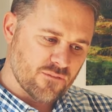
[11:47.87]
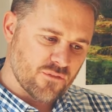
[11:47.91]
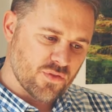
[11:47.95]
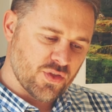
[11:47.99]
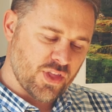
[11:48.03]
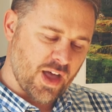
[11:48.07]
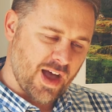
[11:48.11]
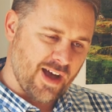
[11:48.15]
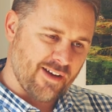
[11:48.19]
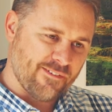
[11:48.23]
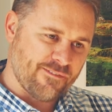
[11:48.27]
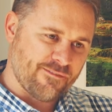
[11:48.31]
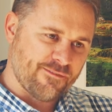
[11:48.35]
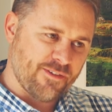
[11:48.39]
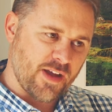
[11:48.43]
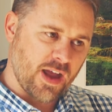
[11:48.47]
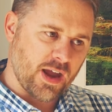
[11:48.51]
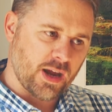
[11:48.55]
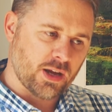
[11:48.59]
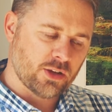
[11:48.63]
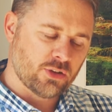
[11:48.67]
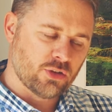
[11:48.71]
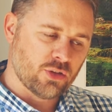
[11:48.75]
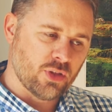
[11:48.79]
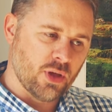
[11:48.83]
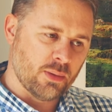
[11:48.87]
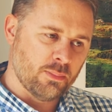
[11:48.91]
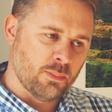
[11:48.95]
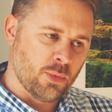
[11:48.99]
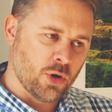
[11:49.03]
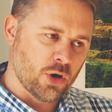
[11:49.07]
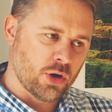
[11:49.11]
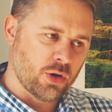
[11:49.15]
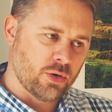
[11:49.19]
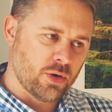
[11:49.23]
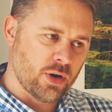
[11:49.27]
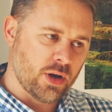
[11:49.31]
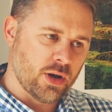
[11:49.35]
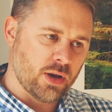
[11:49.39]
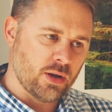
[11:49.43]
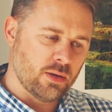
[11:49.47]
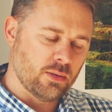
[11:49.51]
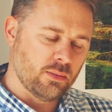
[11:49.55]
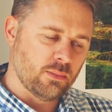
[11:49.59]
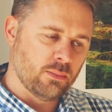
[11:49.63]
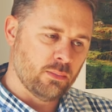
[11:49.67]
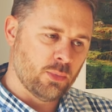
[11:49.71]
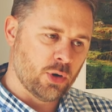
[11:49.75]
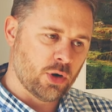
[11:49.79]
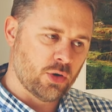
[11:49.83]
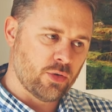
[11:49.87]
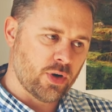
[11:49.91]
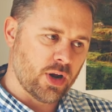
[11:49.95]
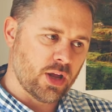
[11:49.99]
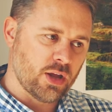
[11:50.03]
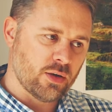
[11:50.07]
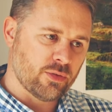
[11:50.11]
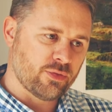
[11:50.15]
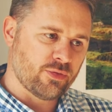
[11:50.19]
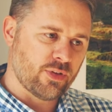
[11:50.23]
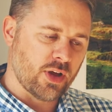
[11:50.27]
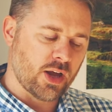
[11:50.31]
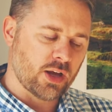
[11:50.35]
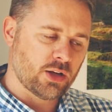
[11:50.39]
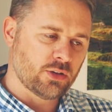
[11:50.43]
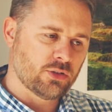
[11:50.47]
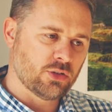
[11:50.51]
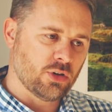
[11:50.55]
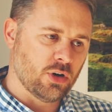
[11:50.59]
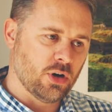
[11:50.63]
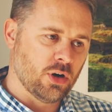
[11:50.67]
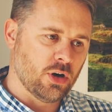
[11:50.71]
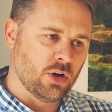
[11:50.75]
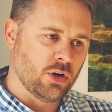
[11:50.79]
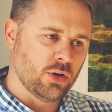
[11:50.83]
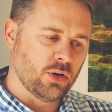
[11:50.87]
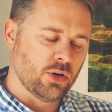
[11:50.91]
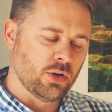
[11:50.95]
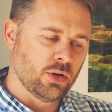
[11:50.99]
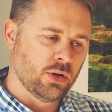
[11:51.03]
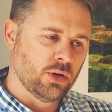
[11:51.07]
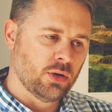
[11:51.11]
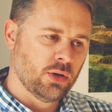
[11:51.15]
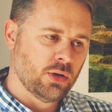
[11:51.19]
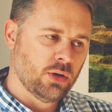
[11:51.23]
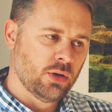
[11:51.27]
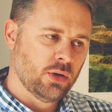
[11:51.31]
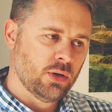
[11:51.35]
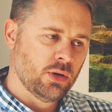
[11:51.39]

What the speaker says: that effect, the moiré effect on